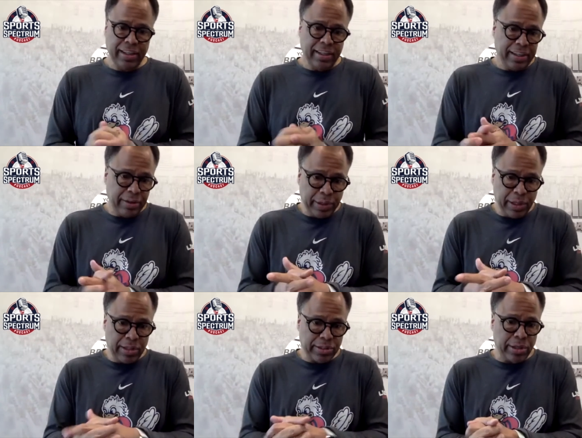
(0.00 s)
then we
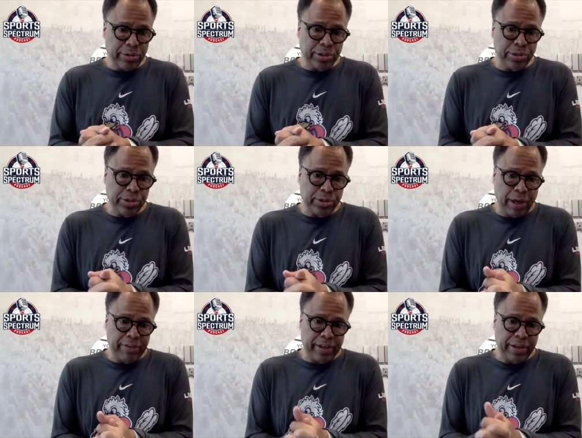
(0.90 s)
lost Coach Susie's
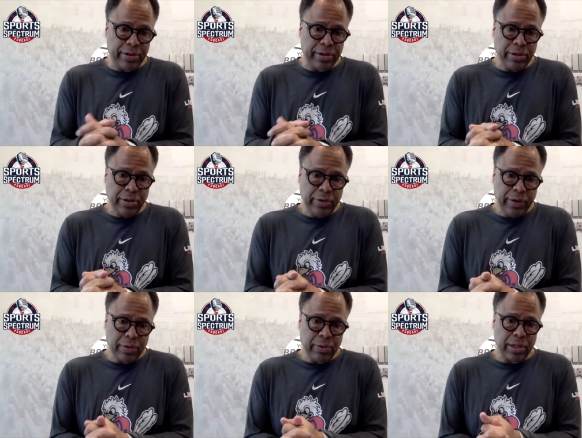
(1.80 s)
wife, Kendra,
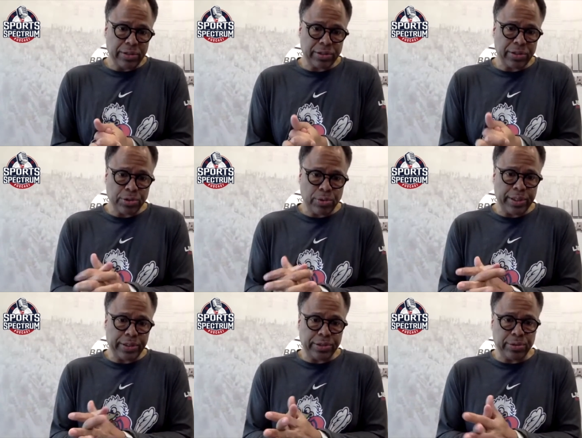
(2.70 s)
who lost her
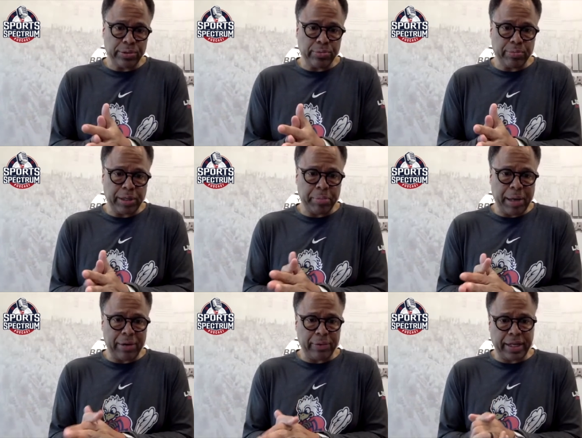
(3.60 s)
22-month
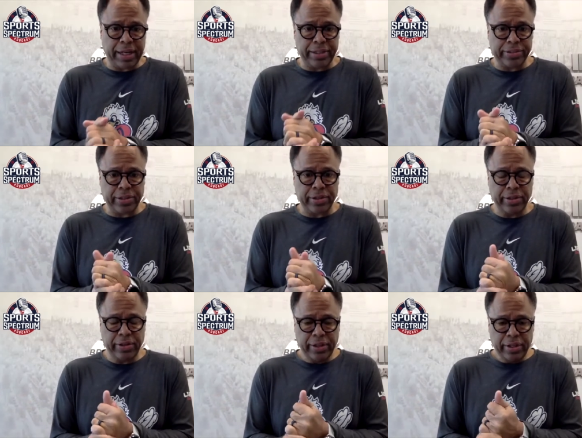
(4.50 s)
battle with cancer.
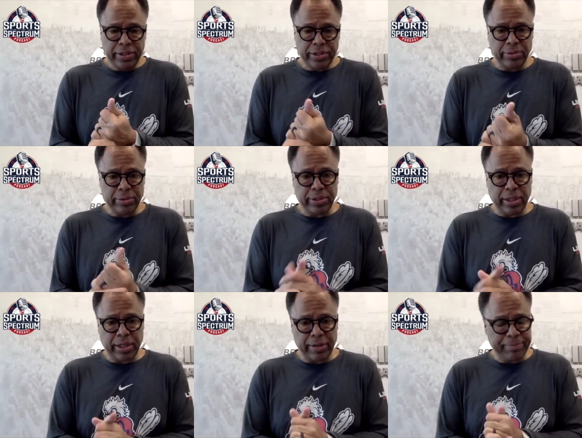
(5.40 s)
She was,
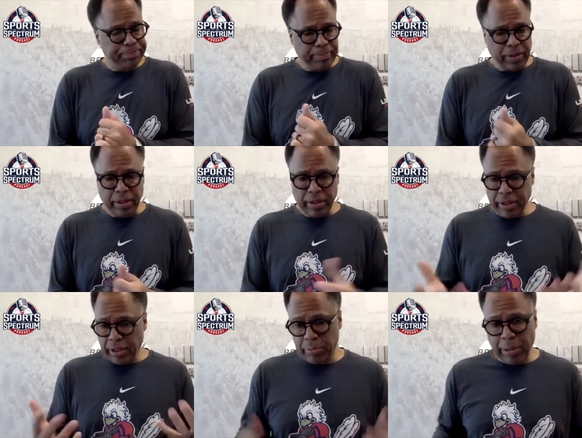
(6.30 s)

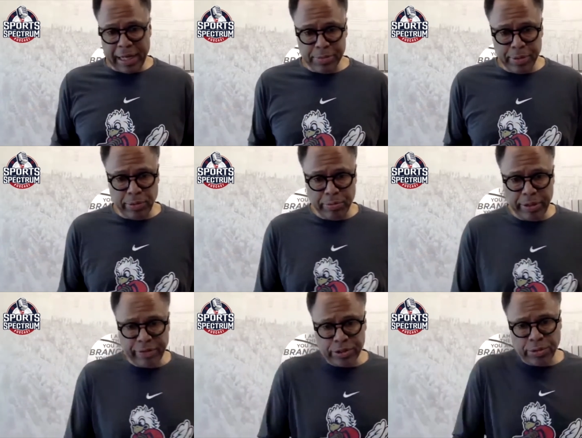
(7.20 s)
you know, Brad's been with me
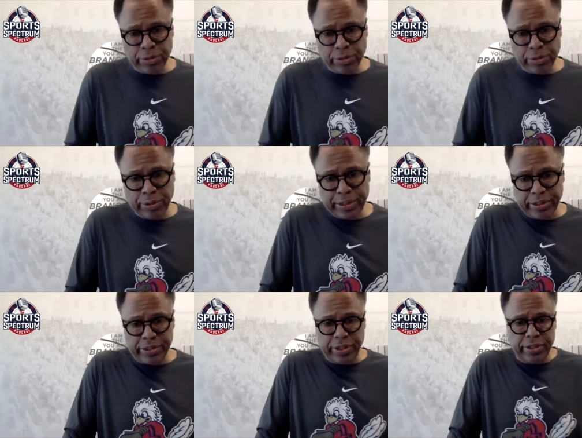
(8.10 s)
for
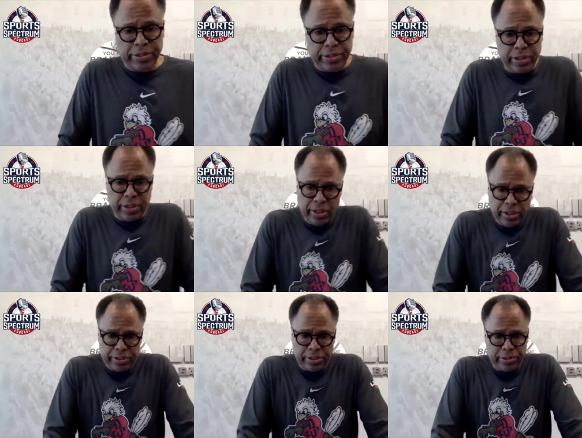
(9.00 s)
26 years, and
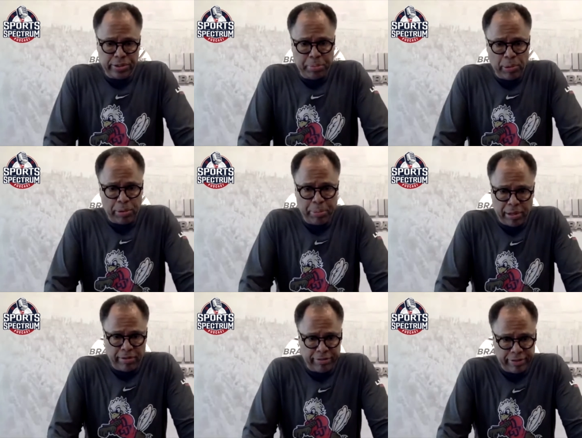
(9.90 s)
she is an important part of
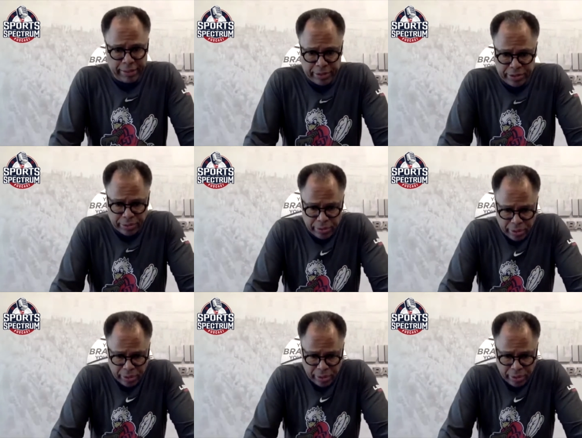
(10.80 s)
our family. So,